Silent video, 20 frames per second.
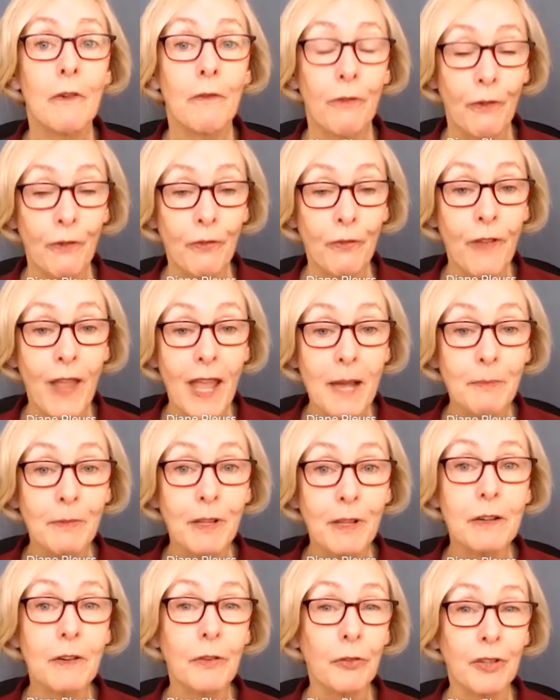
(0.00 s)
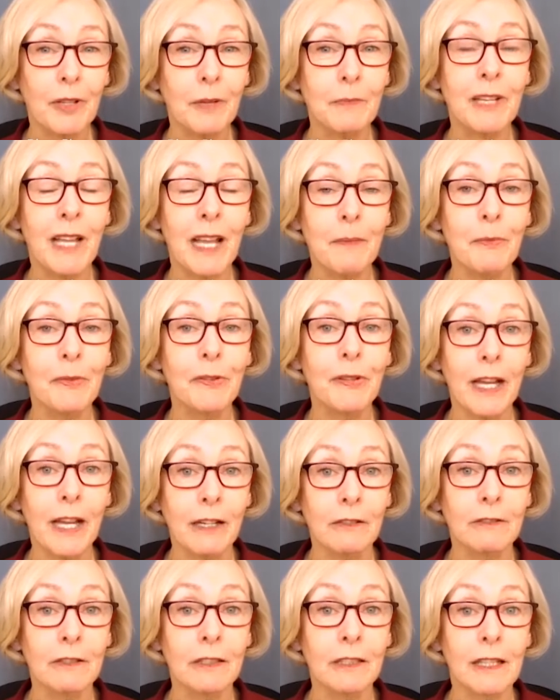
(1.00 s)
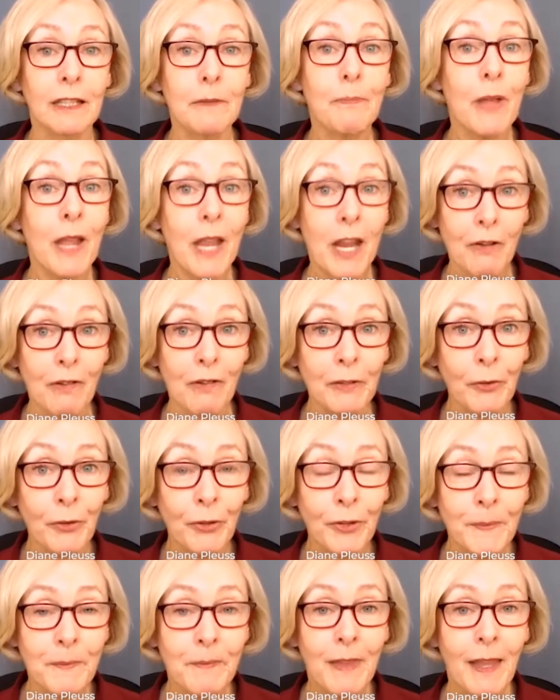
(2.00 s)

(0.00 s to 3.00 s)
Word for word: for family or sometimes elderly parents